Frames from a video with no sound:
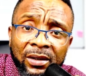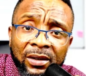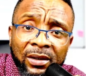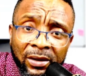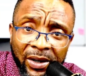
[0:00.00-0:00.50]

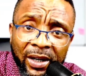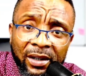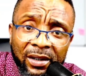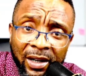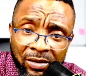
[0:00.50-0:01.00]
Okay,
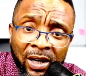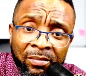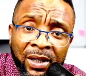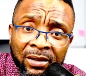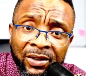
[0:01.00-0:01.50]
that's why I
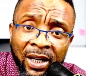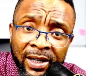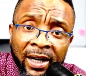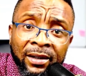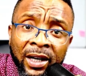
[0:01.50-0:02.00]
believe that they are
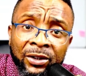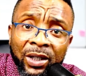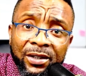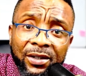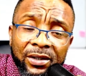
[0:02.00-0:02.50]

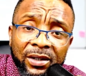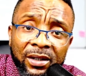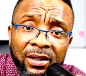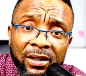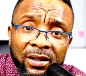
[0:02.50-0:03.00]
graduates.
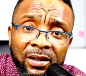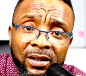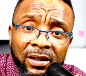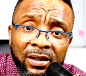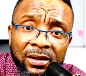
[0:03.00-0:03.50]

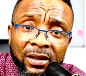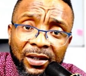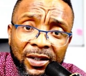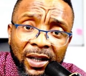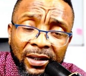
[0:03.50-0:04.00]
They
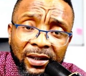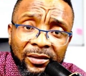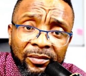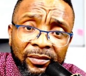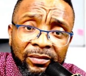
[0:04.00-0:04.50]
said,
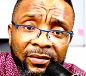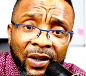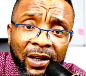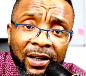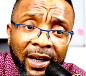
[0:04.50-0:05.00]

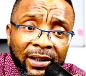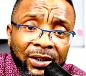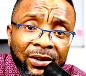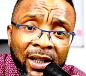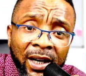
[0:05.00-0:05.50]

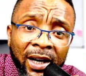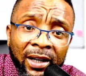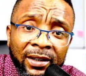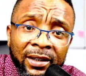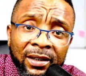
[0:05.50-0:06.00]
Nigeria
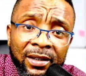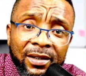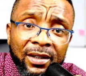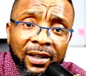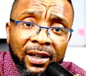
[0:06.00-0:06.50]
is,
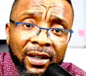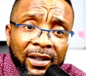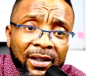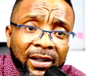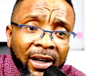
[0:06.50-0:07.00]

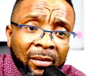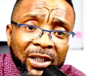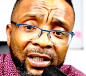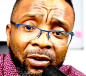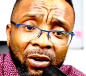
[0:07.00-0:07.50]
I mean,
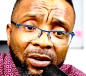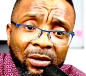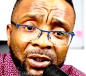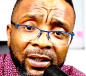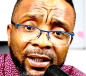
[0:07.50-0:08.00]
the
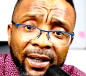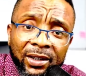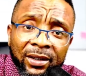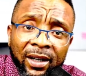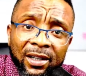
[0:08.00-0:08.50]
corruption in
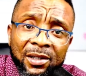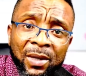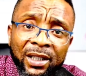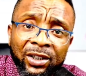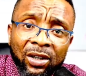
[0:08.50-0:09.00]
Nigeria has
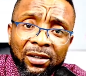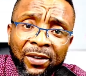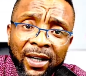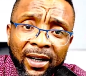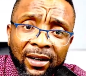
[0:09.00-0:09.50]
made your
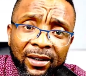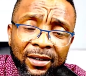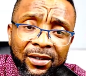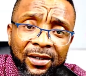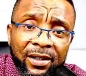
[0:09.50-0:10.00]
refineries